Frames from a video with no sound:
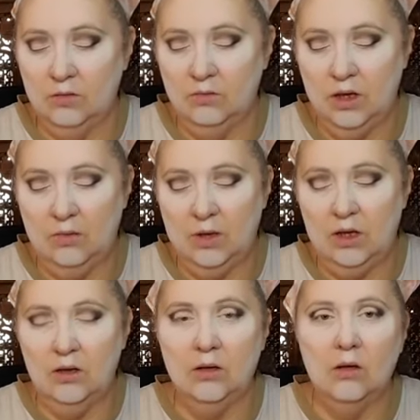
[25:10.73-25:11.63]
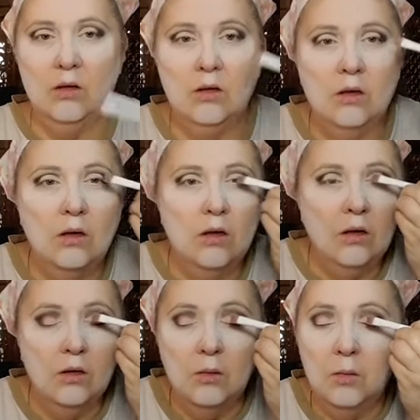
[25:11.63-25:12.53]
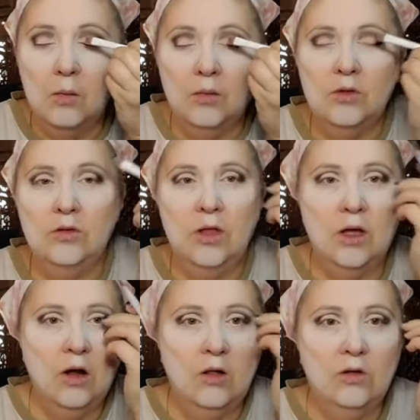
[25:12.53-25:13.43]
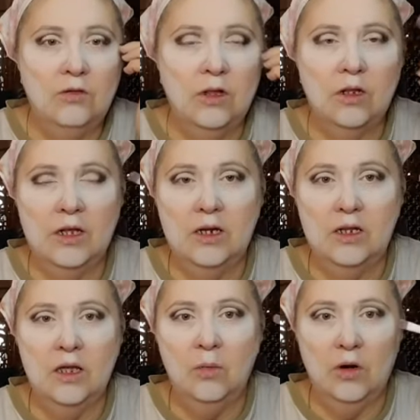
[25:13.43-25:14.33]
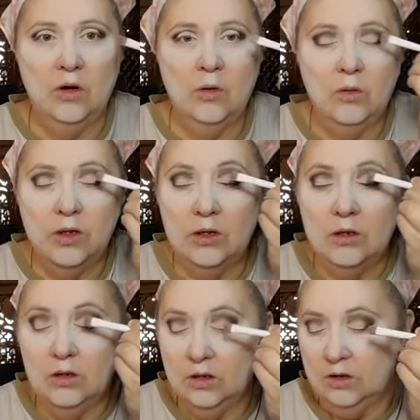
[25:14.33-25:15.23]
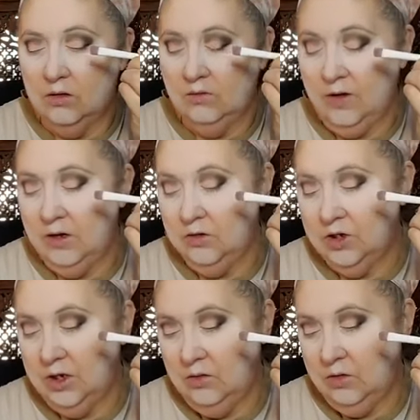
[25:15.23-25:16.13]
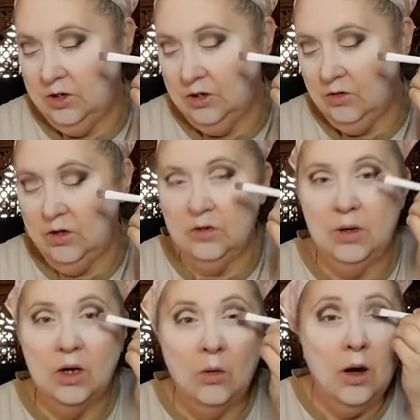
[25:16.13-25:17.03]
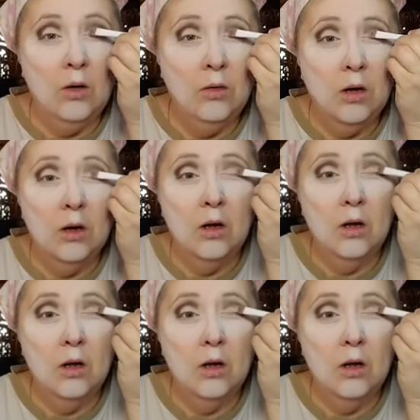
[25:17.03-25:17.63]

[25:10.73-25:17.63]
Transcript: Maybe. I'm going to do that all over the lid, and then I'm going to go in with the final shade, which is going to be Crown.